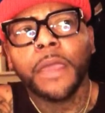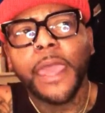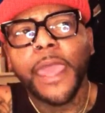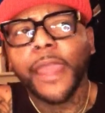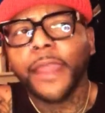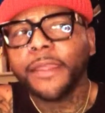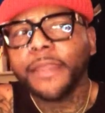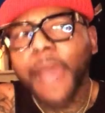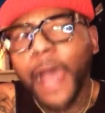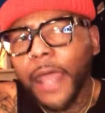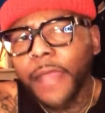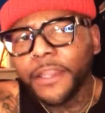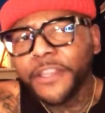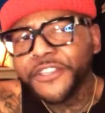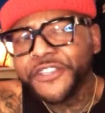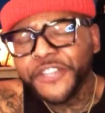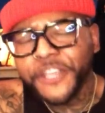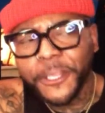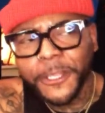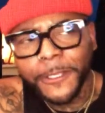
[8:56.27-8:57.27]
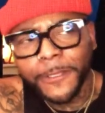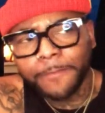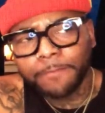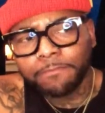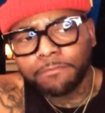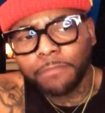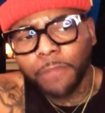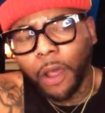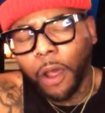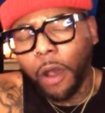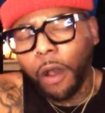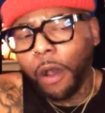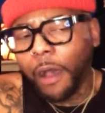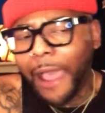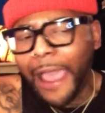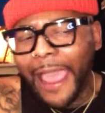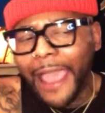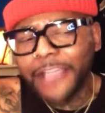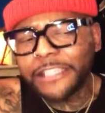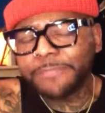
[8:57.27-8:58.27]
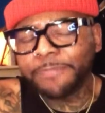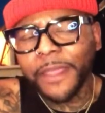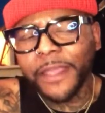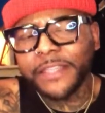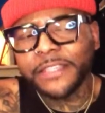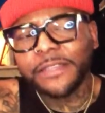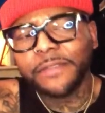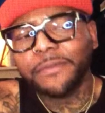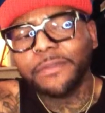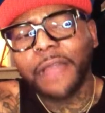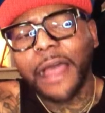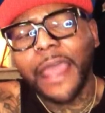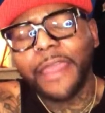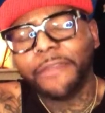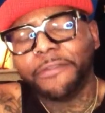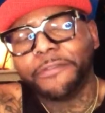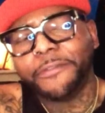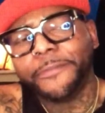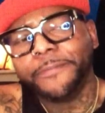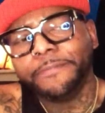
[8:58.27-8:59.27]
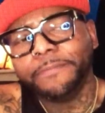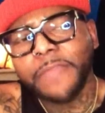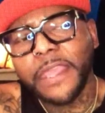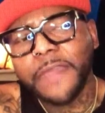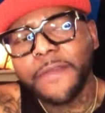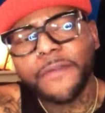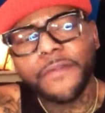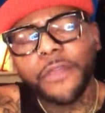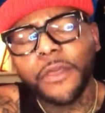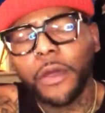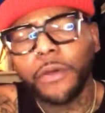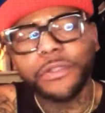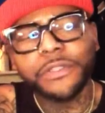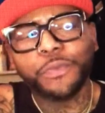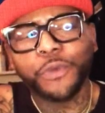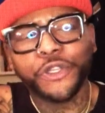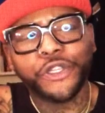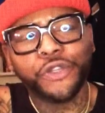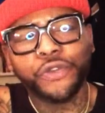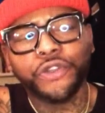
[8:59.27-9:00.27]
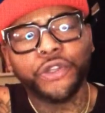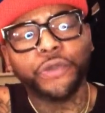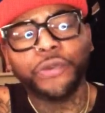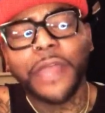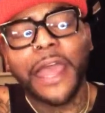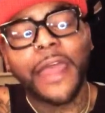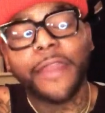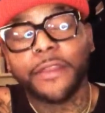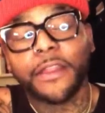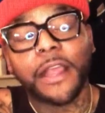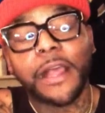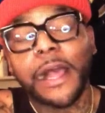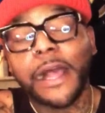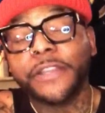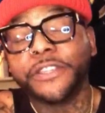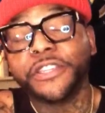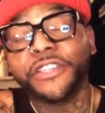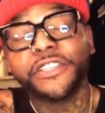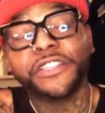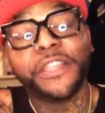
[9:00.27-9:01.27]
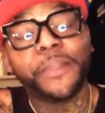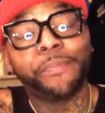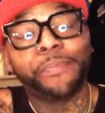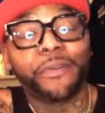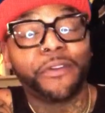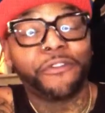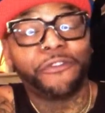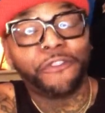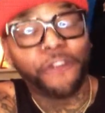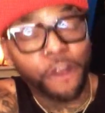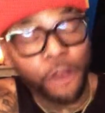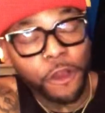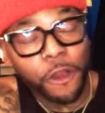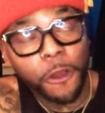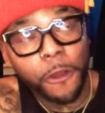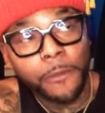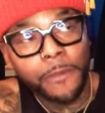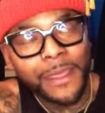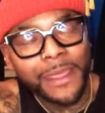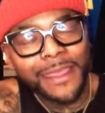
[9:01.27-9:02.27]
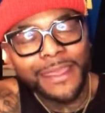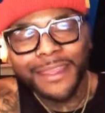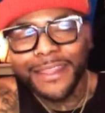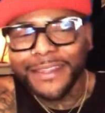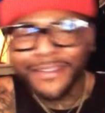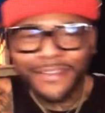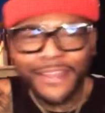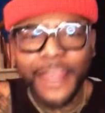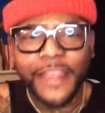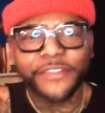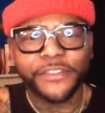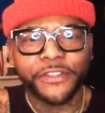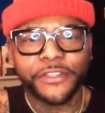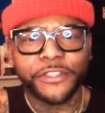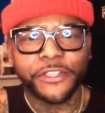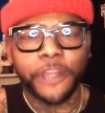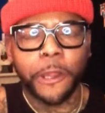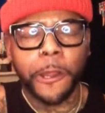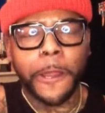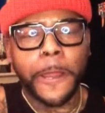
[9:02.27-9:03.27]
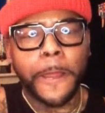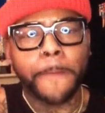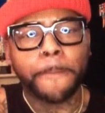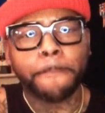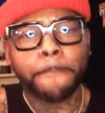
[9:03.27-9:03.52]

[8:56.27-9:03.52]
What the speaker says: Acknowledging all aspects of life, even those which you do not consciously prefer, is necessary.